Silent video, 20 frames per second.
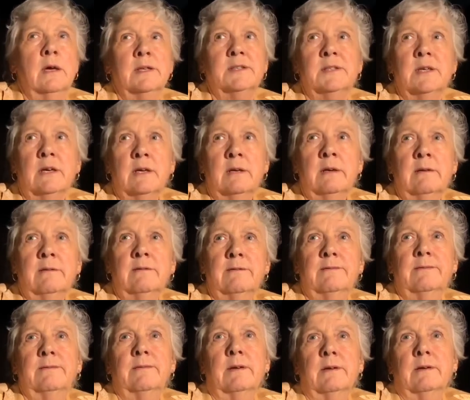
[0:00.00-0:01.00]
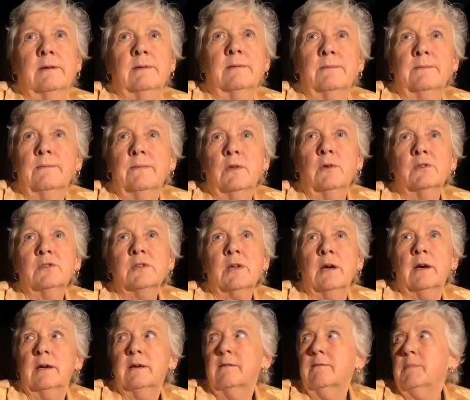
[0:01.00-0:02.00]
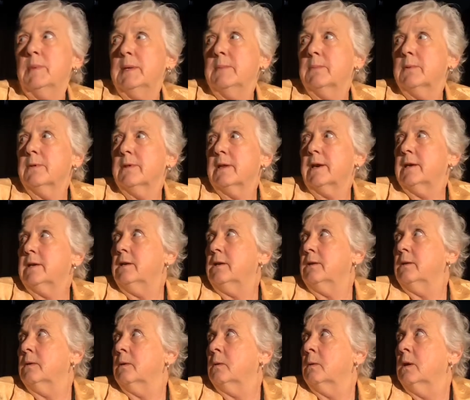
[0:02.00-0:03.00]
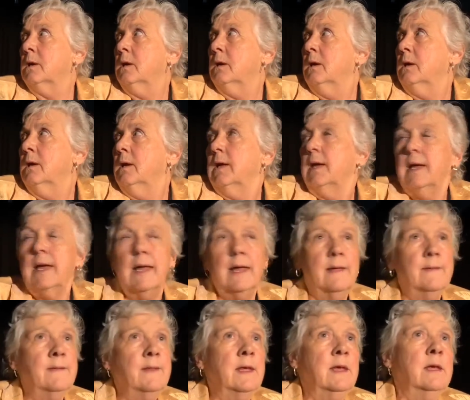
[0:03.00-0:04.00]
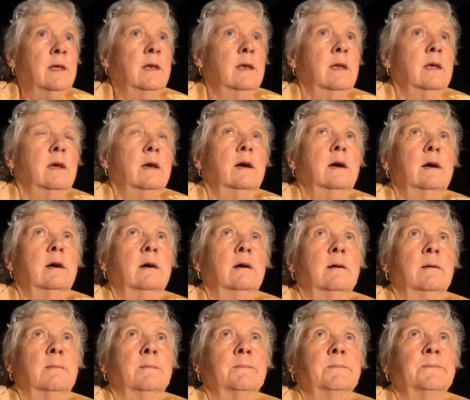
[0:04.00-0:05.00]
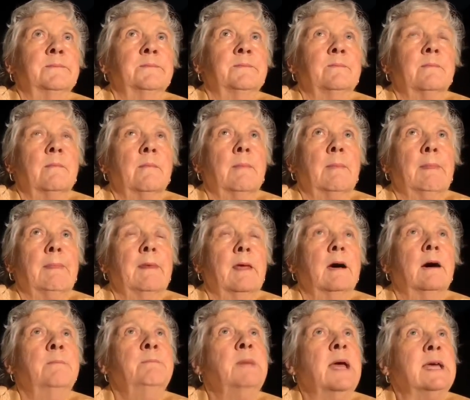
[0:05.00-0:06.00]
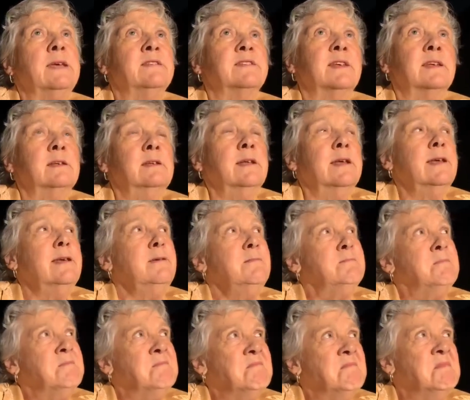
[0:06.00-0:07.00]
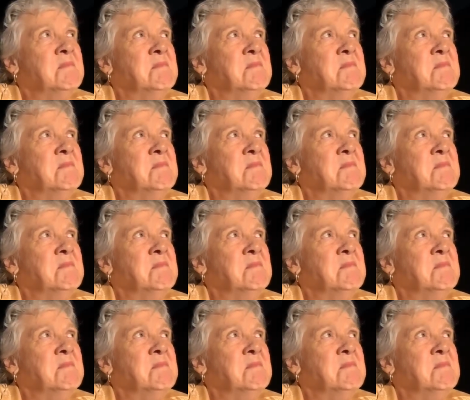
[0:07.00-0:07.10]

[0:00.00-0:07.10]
a ton of those kind of people that I knew. And then, amazingly,